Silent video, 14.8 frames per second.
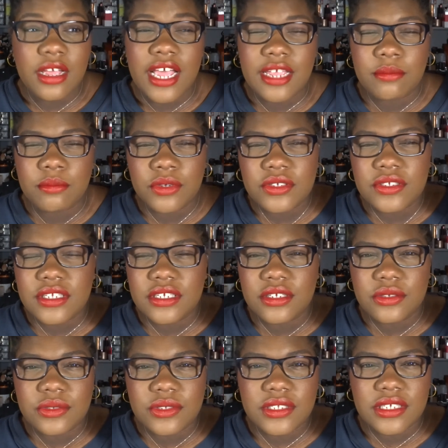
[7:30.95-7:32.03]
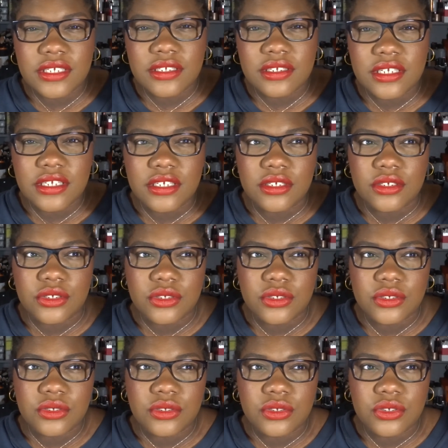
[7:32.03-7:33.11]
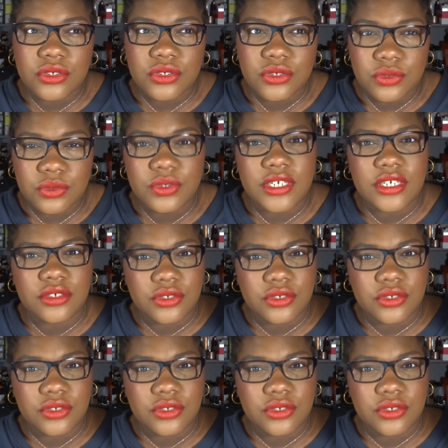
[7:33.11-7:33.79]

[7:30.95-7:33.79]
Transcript: I mostly used it in June and